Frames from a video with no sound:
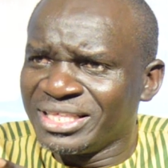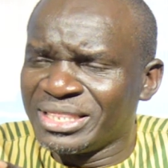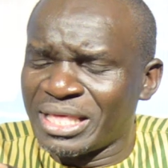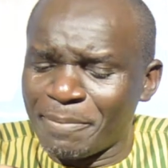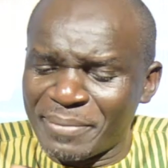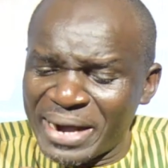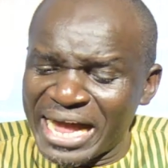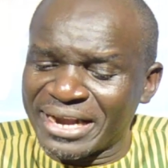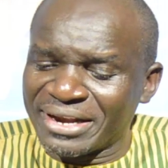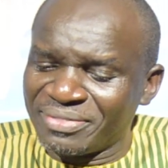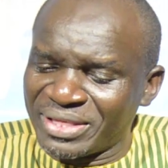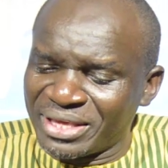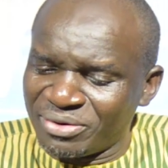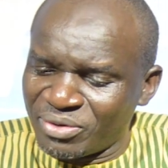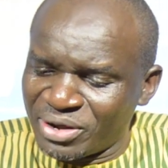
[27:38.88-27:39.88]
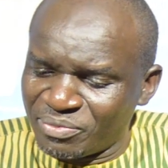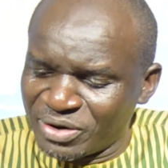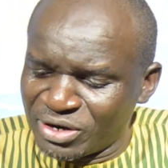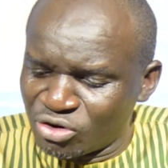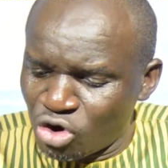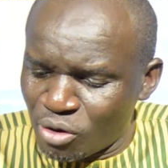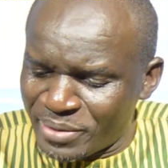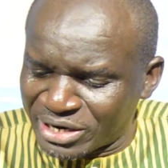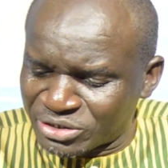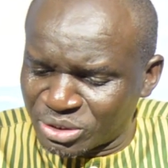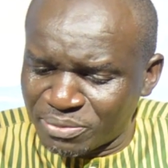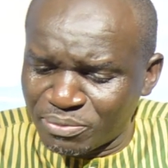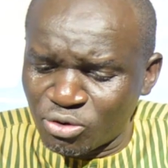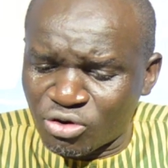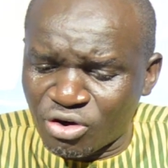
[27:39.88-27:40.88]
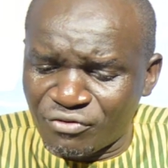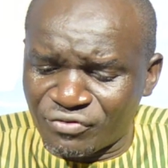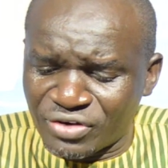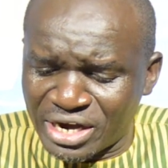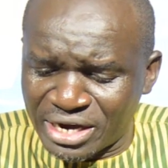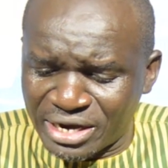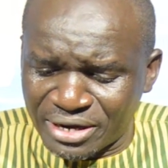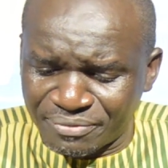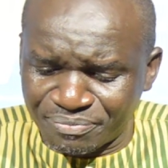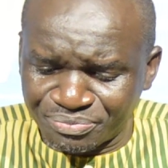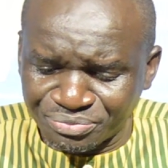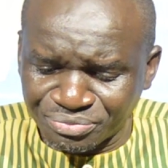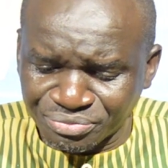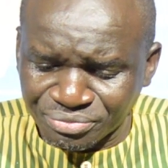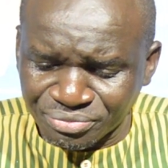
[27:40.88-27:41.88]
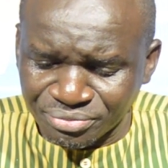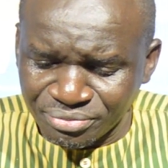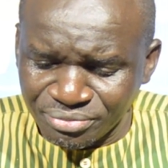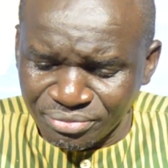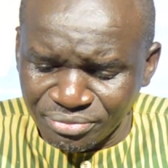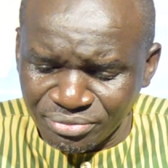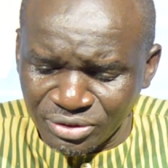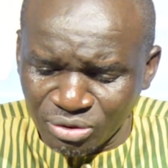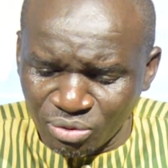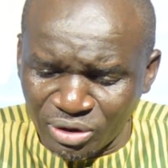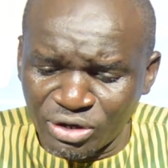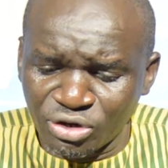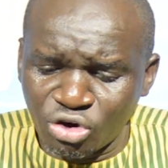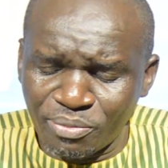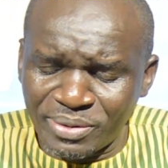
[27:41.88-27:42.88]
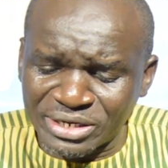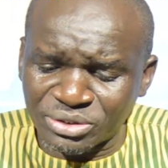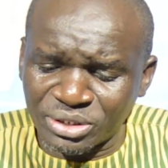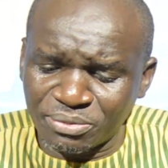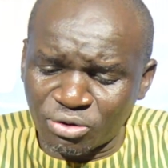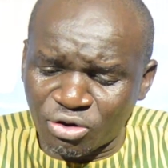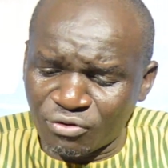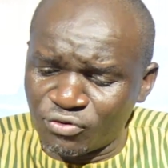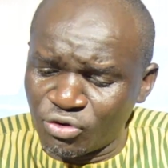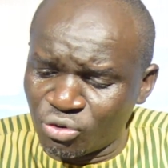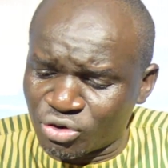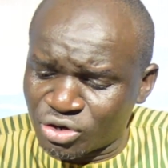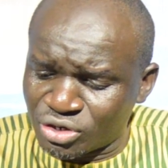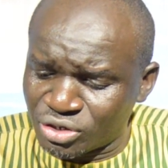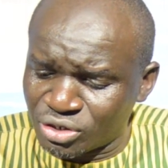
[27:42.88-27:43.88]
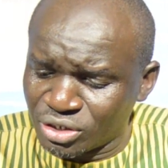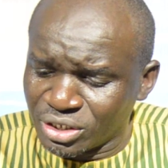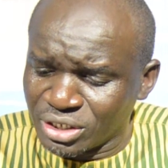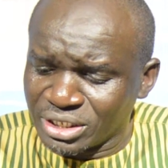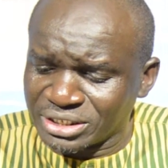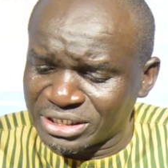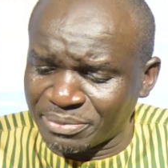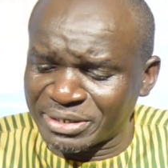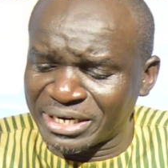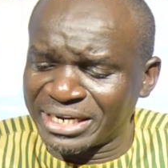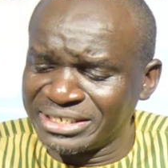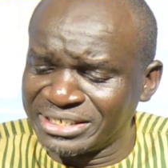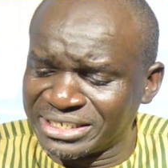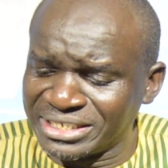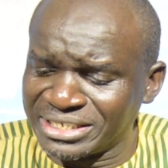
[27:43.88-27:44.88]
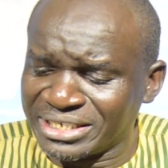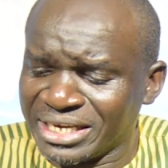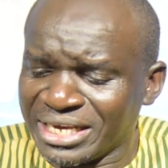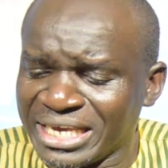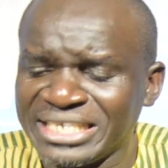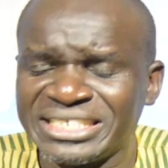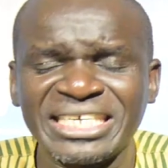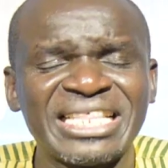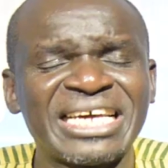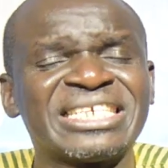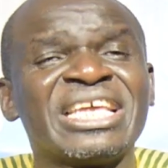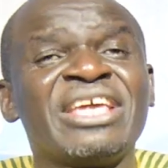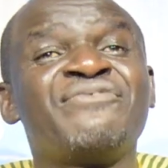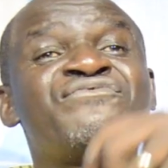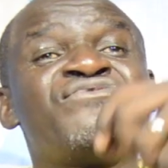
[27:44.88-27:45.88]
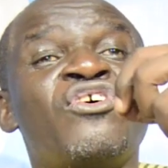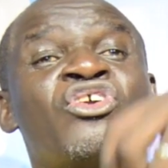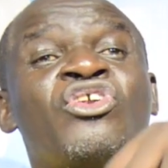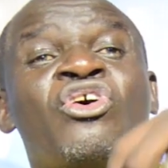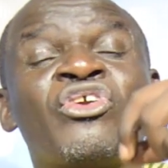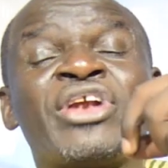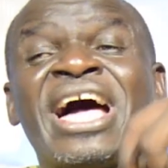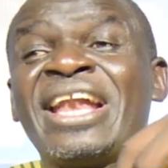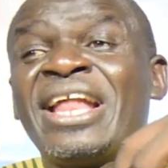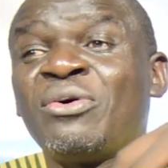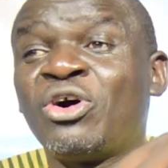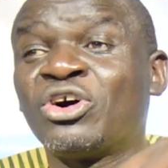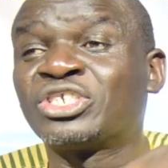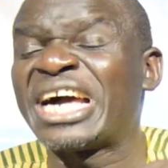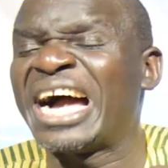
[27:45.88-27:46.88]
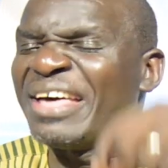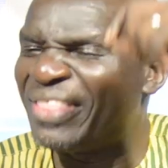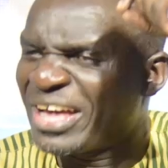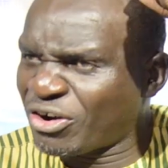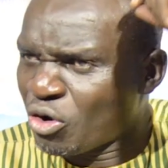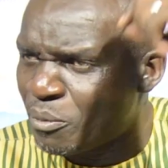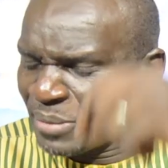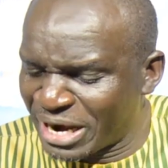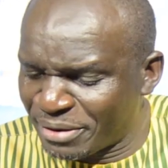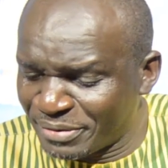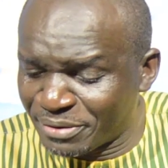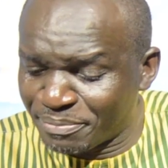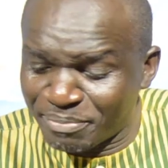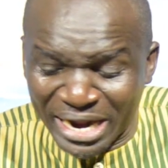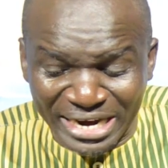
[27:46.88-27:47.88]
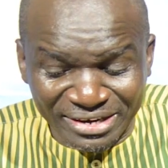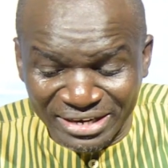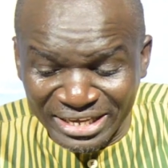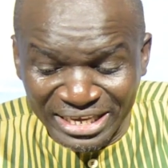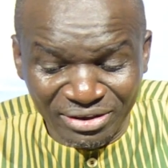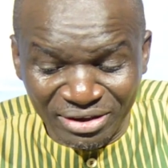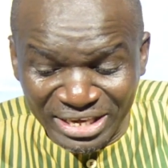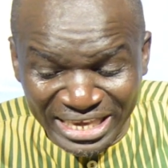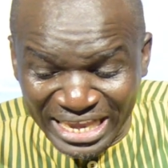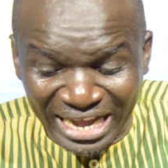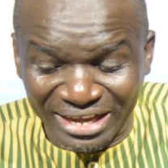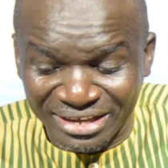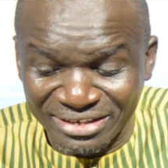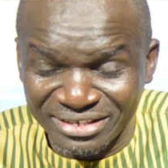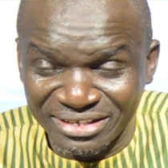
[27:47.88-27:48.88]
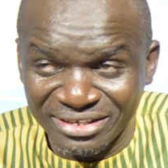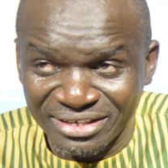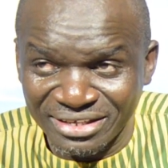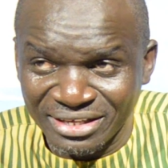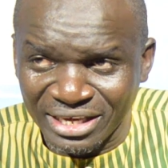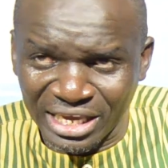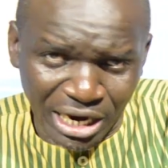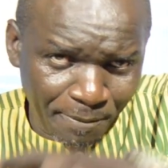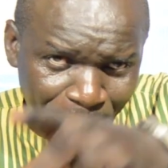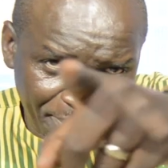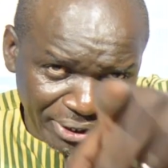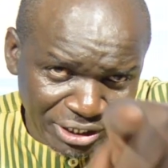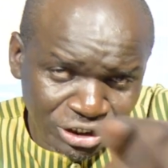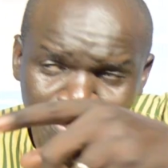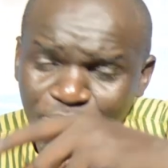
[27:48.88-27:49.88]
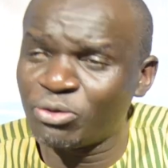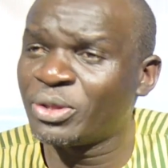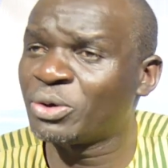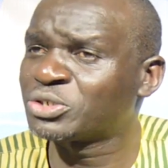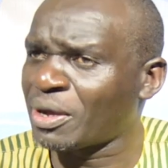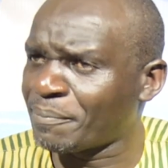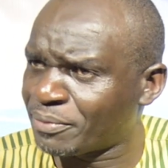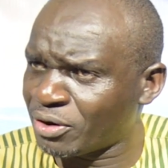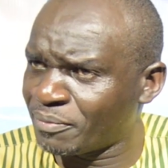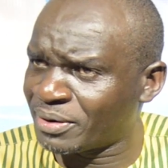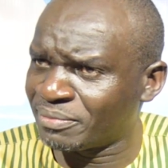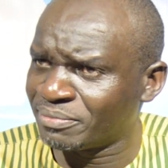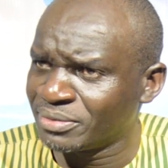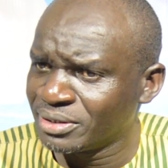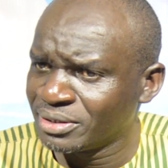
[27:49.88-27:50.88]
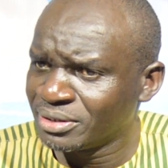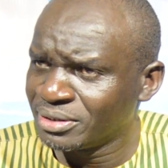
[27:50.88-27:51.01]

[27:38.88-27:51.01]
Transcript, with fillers: The man. The, when, when you go back to the book of, uh, when you go back to the book of Luke, chapter 19. He said that he followed other word, other commandment, but here, in principle, there was a problem.